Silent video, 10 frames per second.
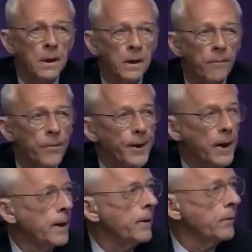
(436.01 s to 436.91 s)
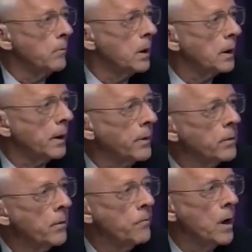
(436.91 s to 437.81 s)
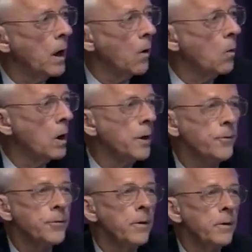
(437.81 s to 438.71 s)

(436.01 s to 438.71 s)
I have in mind are ones